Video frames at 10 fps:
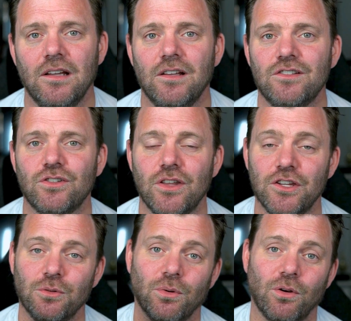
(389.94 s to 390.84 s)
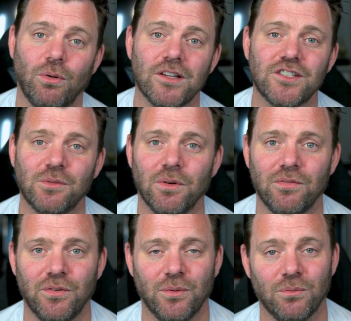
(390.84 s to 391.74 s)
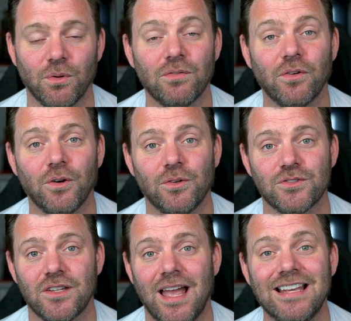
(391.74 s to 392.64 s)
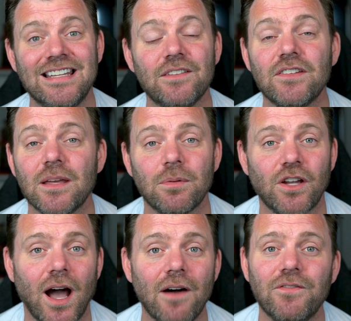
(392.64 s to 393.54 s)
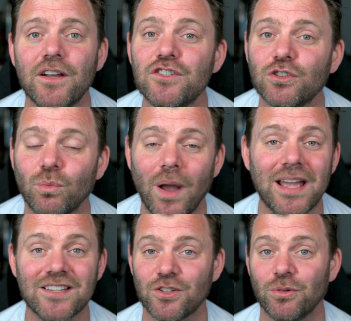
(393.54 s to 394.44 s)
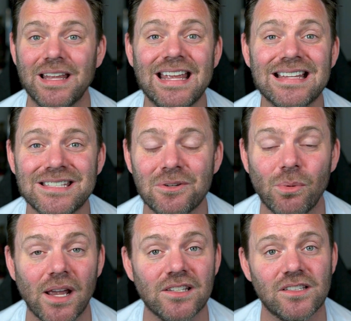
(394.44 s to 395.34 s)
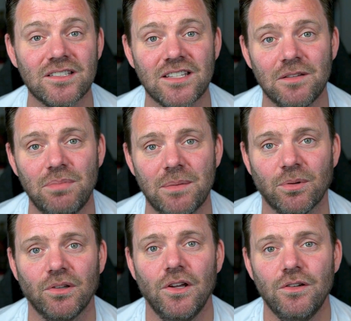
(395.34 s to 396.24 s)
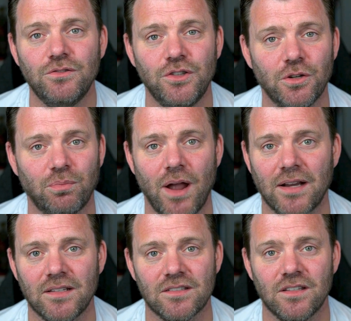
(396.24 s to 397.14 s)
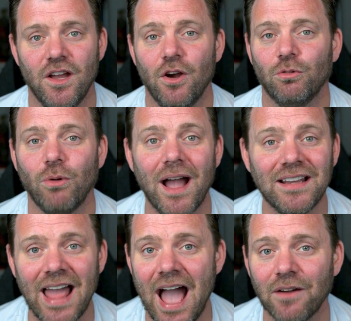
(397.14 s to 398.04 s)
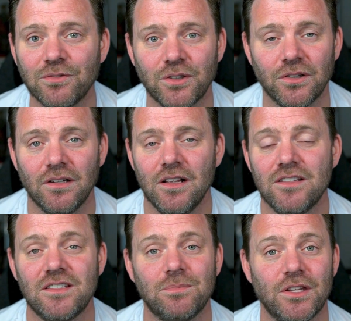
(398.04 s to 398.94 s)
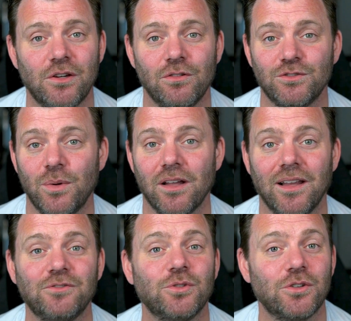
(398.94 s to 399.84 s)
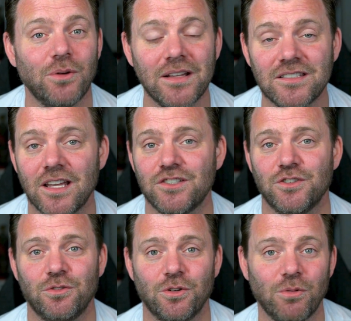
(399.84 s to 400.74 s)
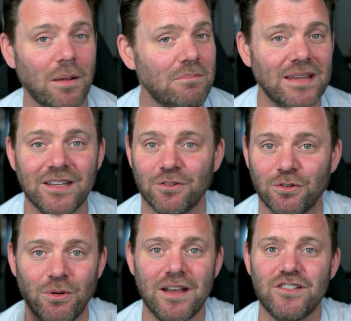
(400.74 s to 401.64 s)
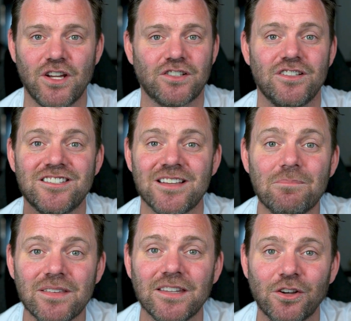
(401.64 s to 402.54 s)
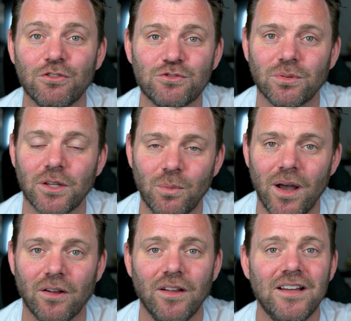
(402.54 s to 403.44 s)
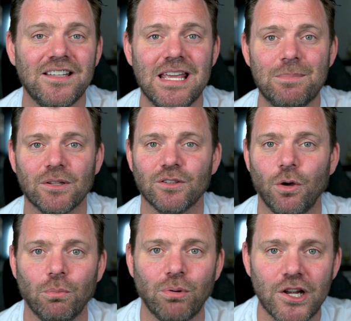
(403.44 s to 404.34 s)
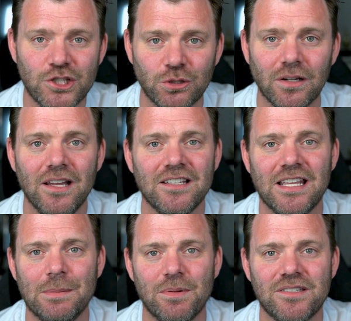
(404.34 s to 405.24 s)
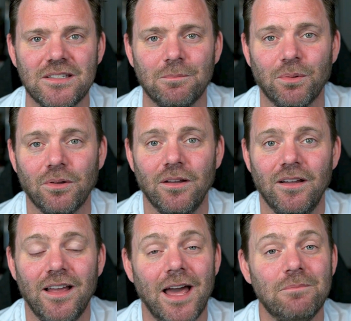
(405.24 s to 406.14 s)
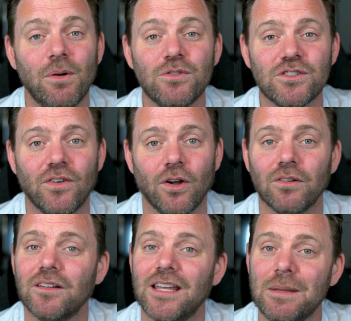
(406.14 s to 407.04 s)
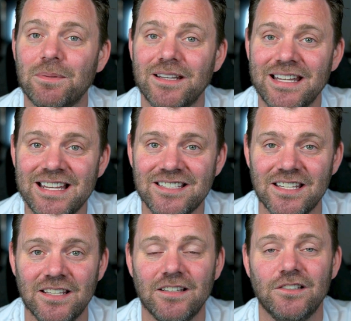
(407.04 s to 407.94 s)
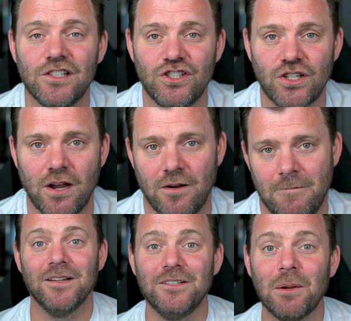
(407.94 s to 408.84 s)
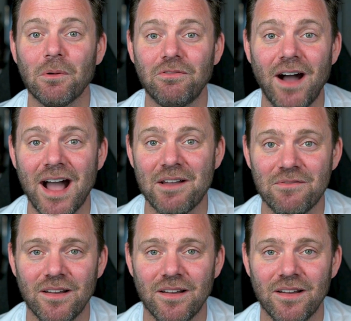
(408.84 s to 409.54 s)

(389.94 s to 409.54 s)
so that you're requesting referrals and giving them confidential ways or easy ways to send people to your practice. Right after something goes well, after a great session or a great meeting or a great injection, something that goes really well, keep it low pressure, keep it simple, and most of all, keep it easy to share. Number 5,